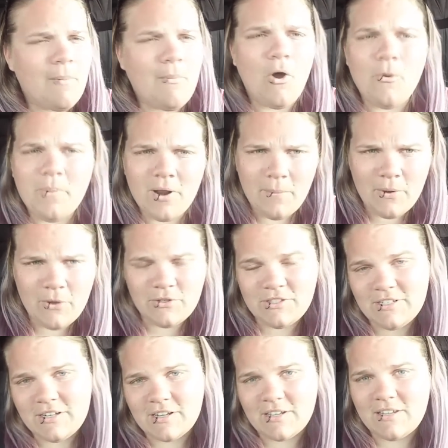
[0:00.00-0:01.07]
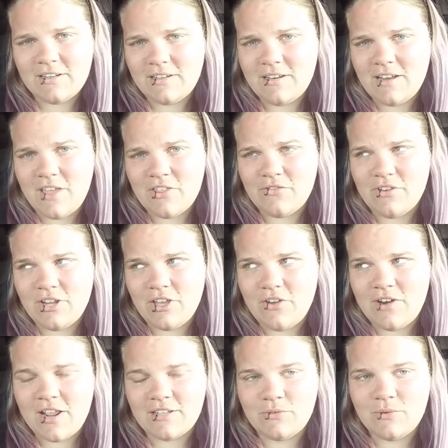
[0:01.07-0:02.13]
hoping I'll post another
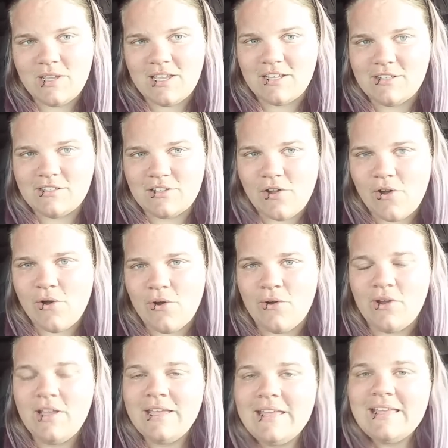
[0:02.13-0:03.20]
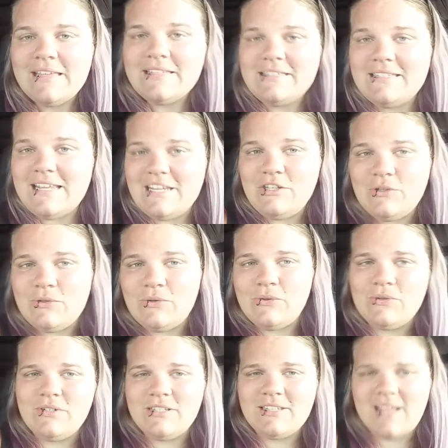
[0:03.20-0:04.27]
video next week. So stay
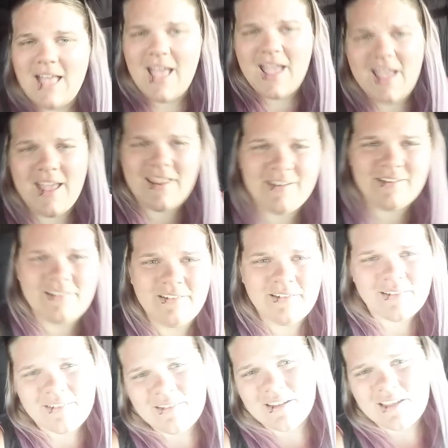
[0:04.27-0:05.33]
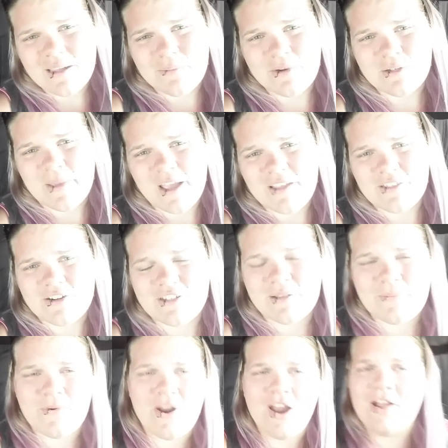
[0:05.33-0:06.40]
tuned. And Kimber's back there
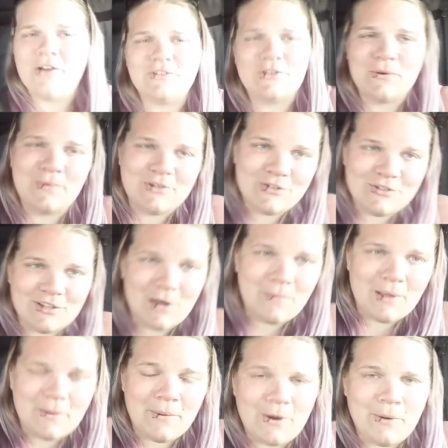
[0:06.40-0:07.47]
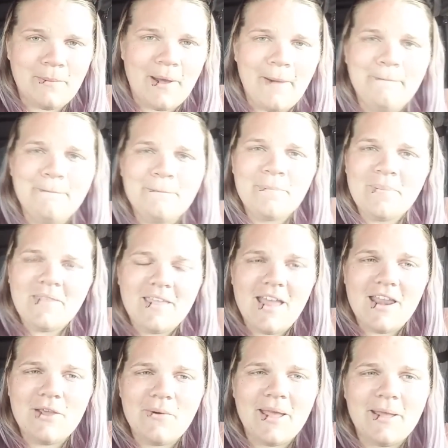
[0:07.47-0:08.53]
somewhere. I was hoping she was going to be up here, but
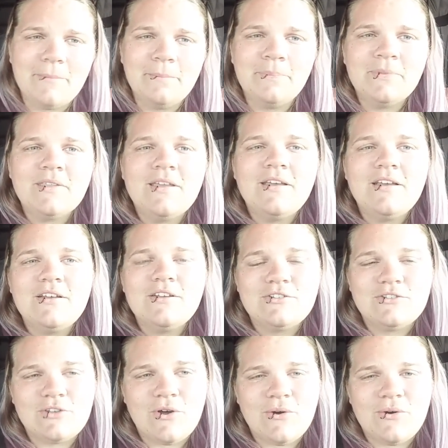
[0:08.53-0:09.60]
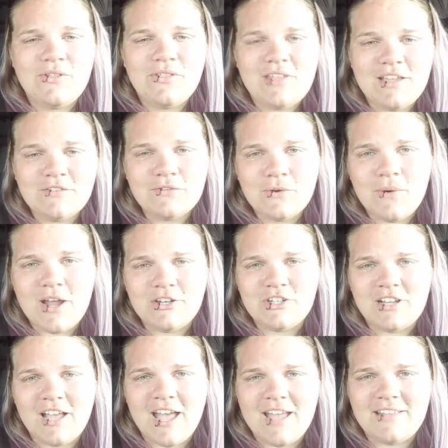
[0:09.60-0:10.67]
anyway. So thanks for
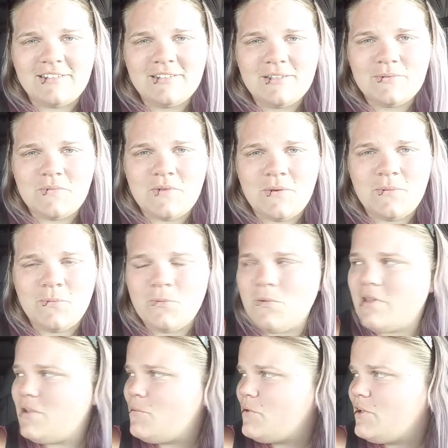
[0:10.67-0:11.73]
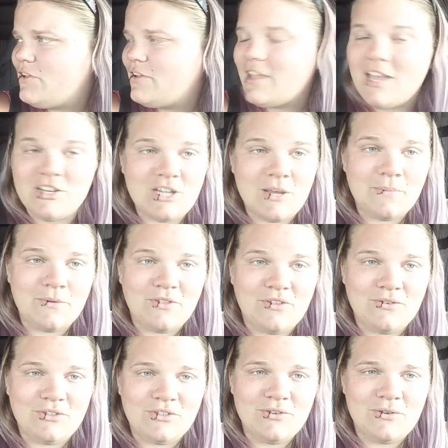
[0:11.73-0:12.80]
watching, guys, and we will catch up
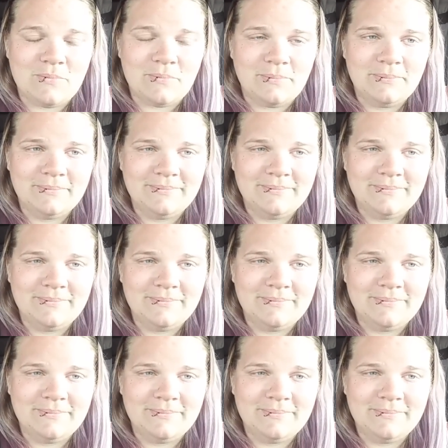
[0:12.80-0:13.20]
with you soon.